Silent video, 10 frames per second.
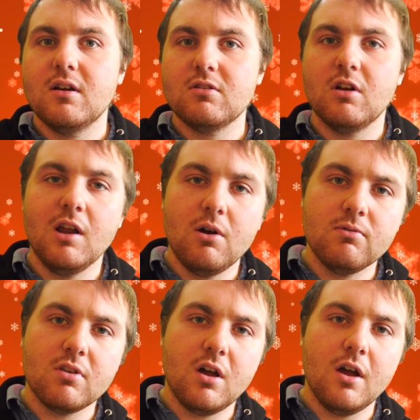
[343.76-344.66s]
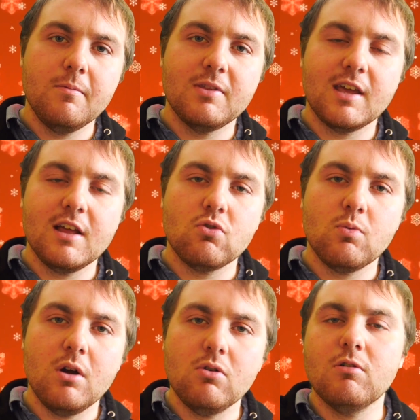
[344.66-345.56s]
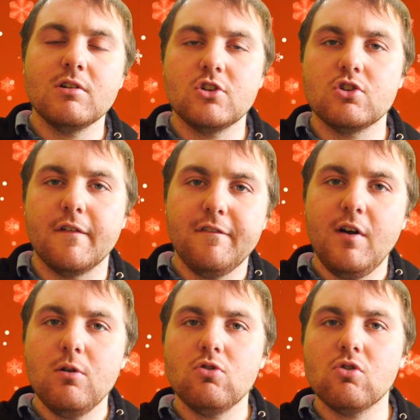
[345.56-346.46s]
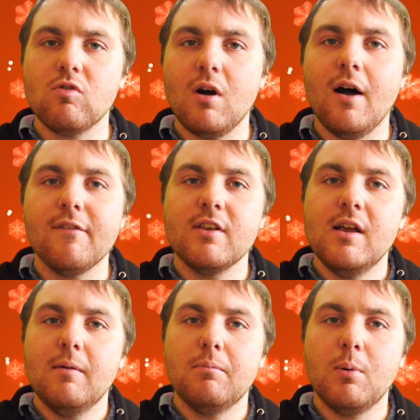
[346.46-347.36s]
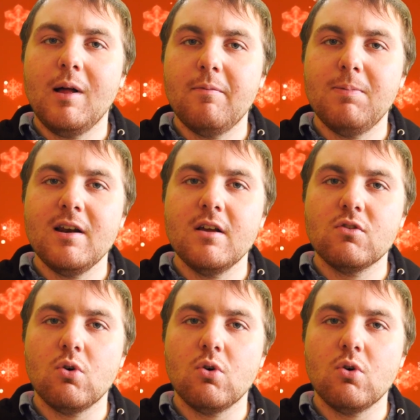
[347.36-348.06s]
alone time, the kids won't, or additional photographs, but we'll have plenty of